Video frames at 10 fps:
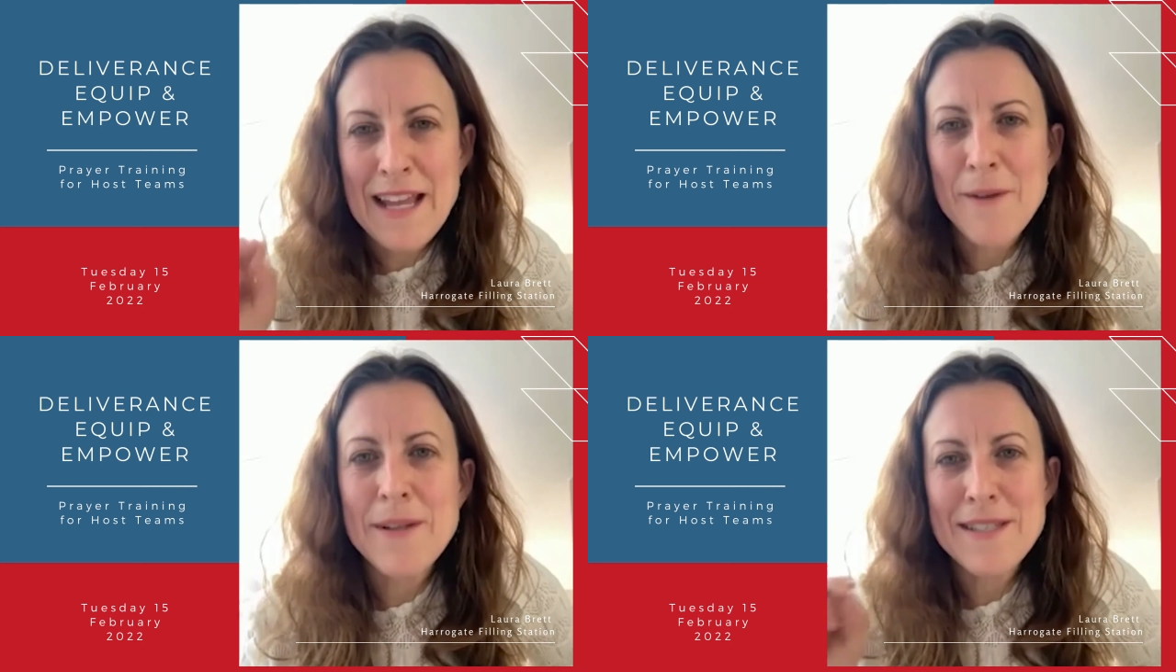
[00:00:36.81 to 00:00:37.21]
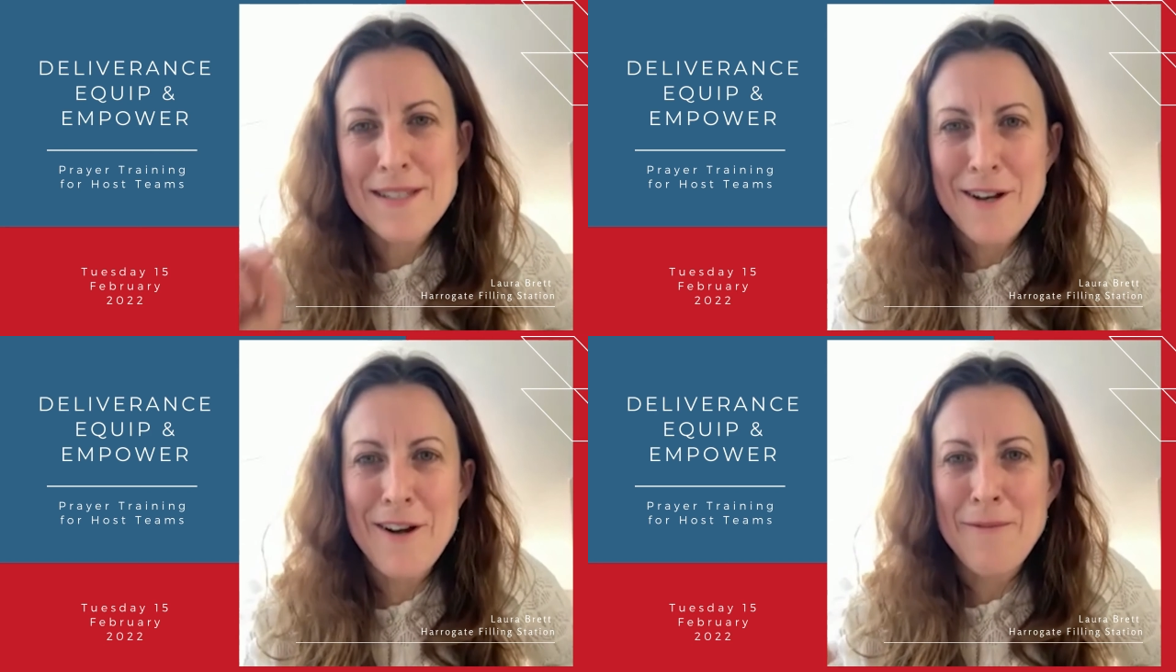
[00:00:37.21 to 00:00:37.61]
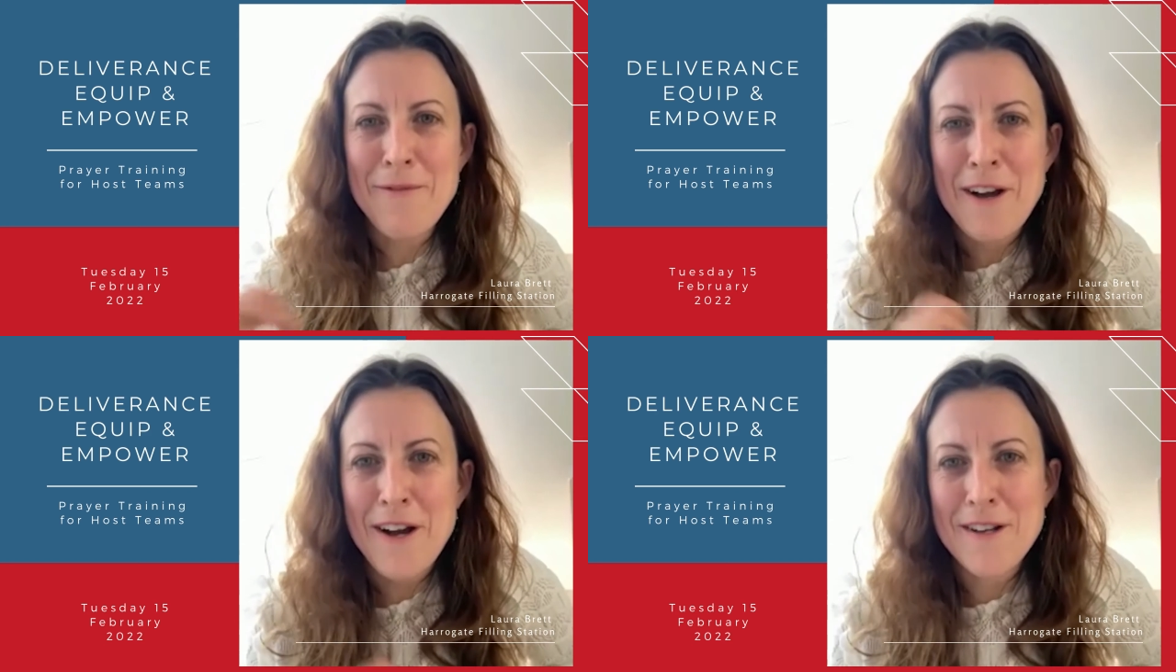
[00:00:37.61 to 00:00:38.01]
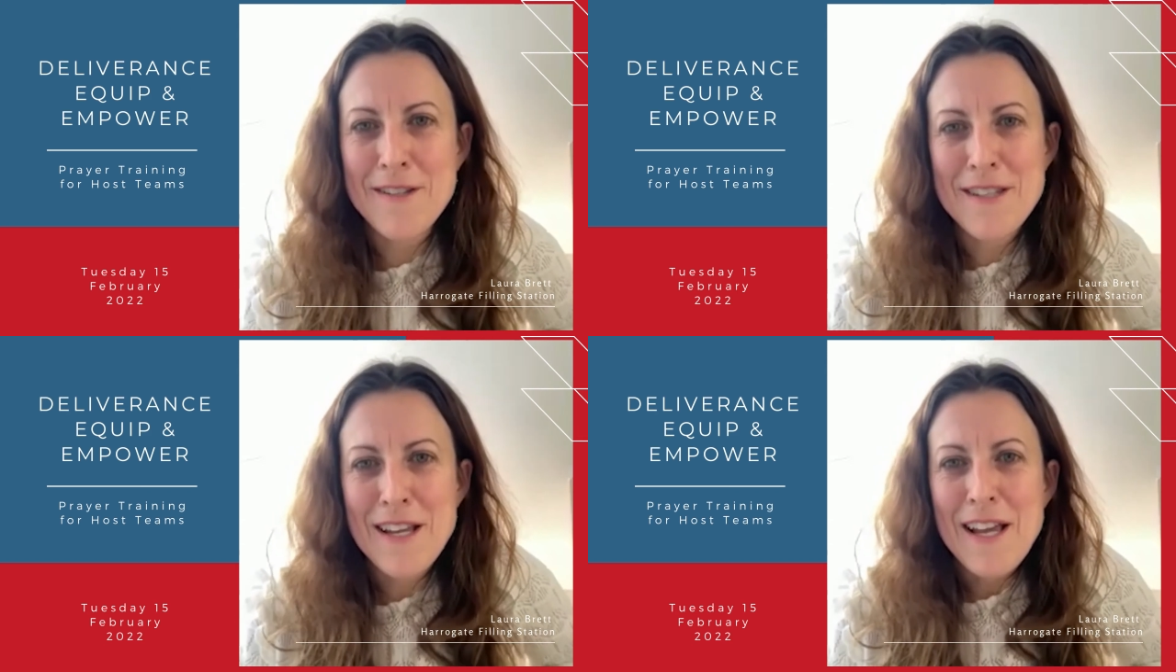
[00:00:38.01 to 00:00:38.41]
Now is the time for
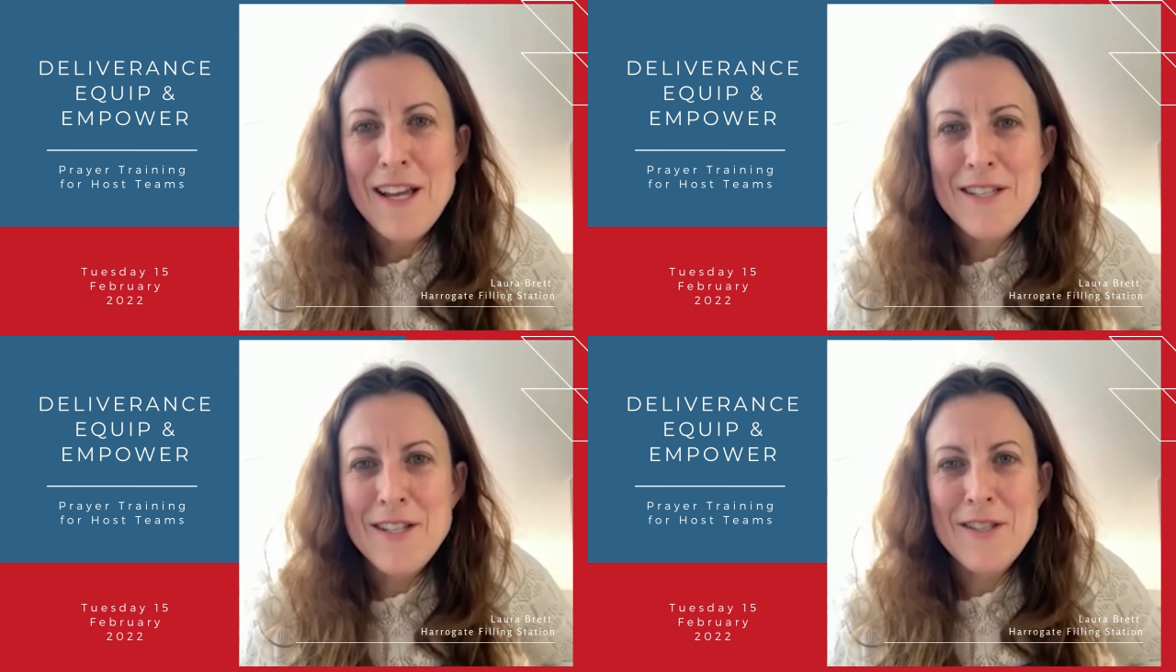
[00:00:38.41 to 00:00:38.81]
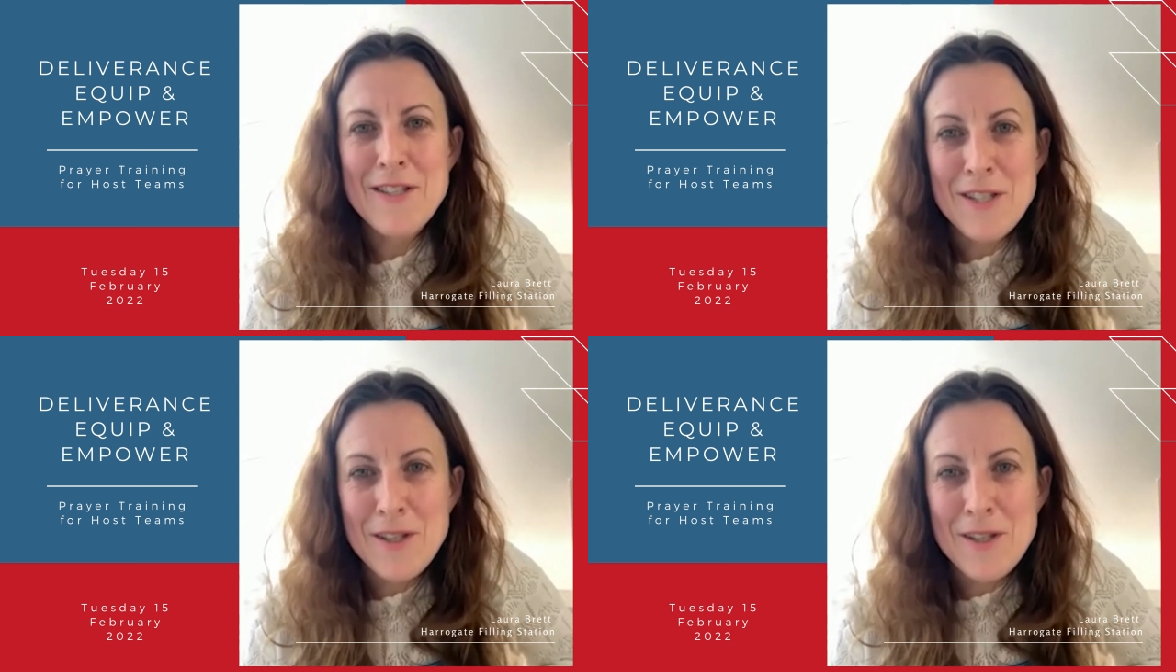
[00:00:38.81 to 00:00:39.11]
us to